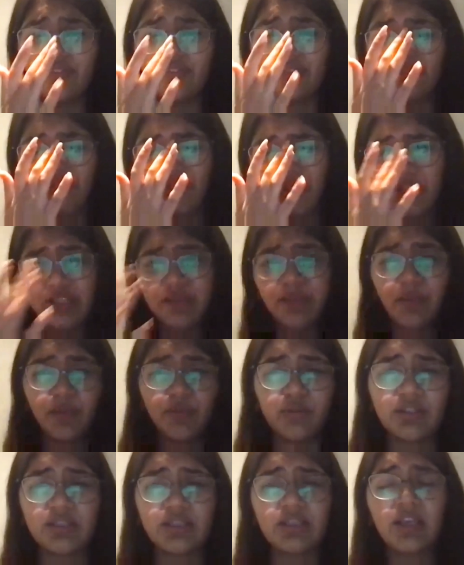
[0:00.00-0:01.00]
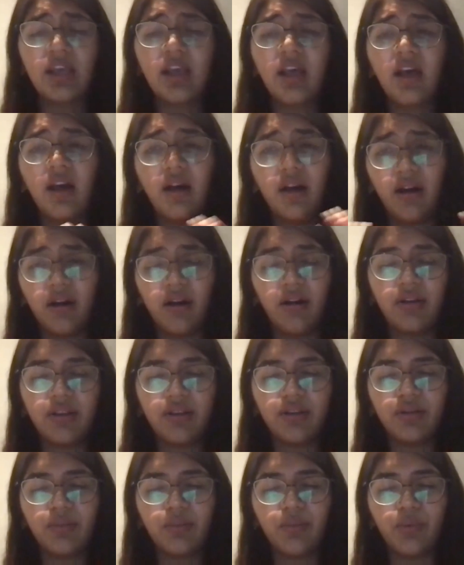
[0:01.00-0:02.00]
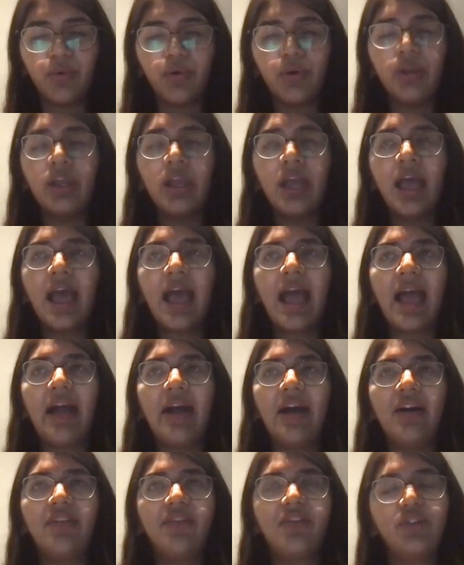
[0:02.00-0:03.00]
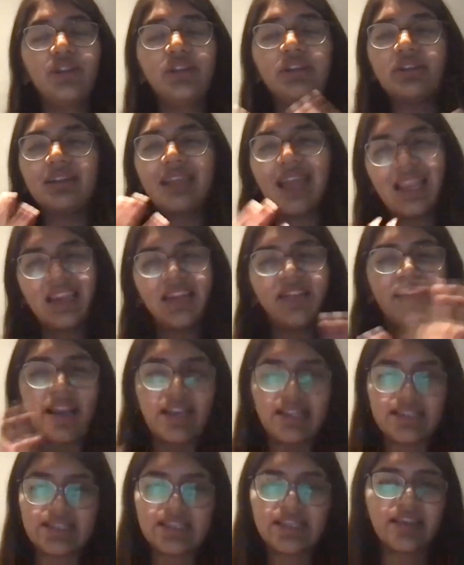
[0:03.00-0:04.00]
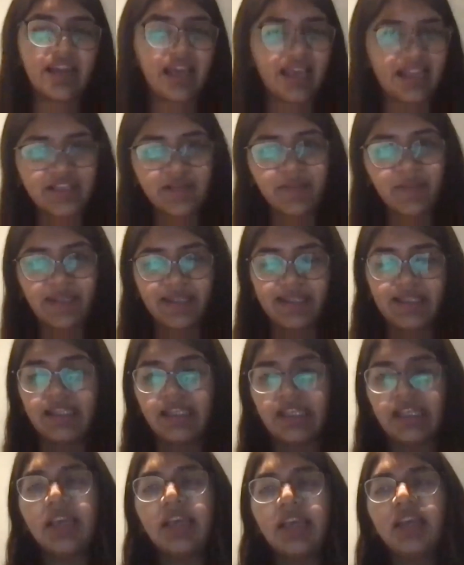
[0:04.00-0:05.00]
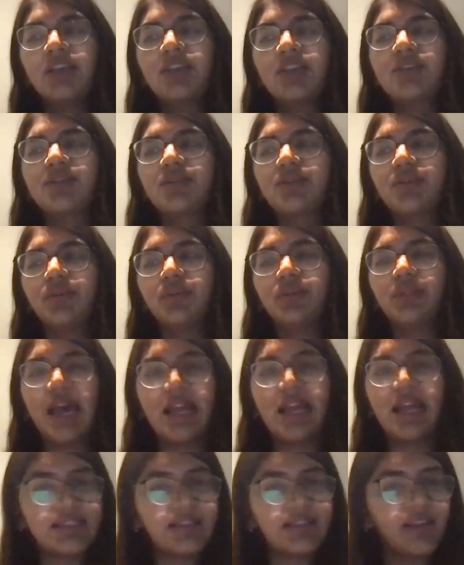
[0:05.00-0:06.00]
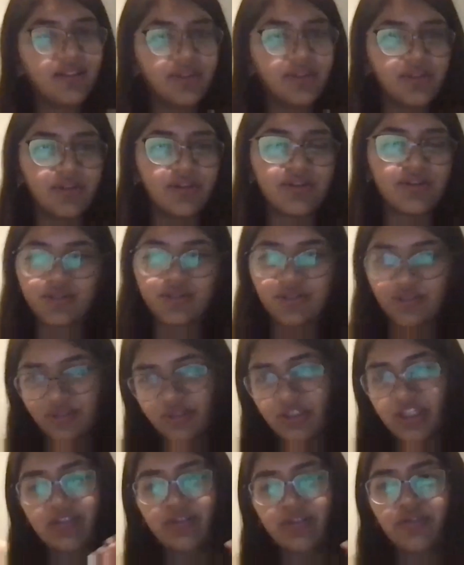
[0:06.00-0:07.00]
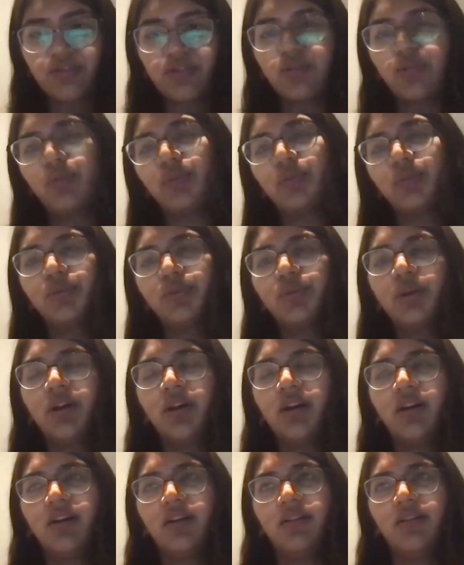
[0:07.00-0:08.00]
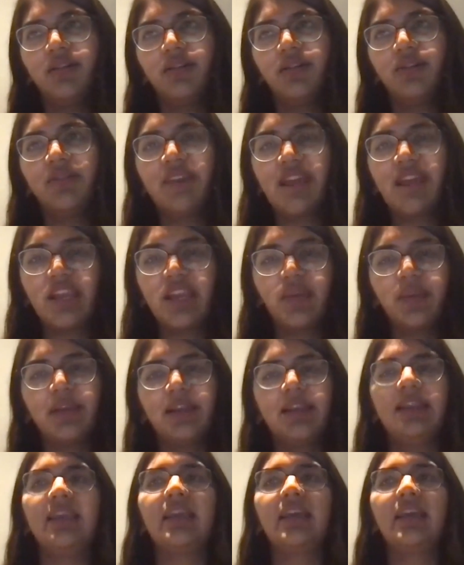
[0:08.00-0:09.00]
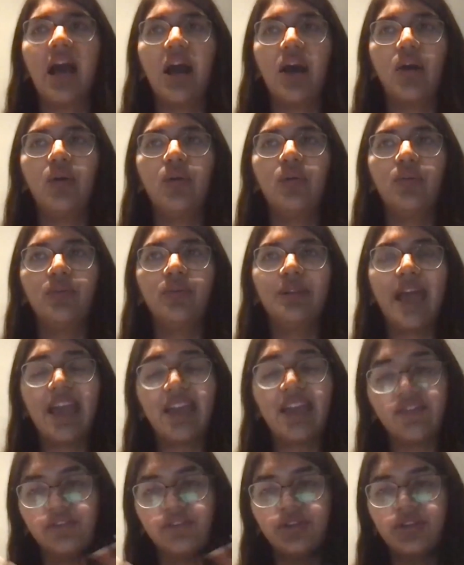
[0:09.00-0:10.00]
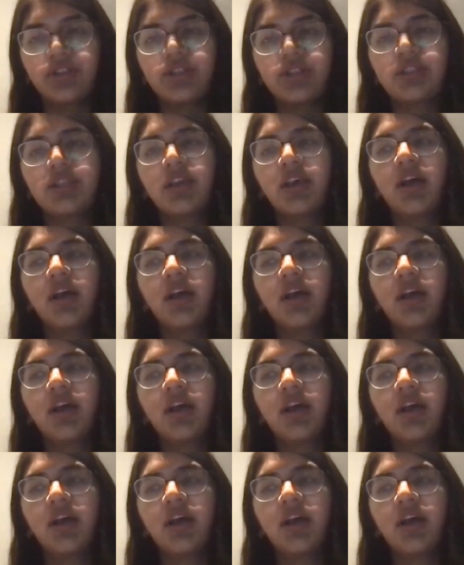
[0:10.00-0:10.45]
sports board for the televising rights, basically. So that's another. So just to show you very quickly how diverse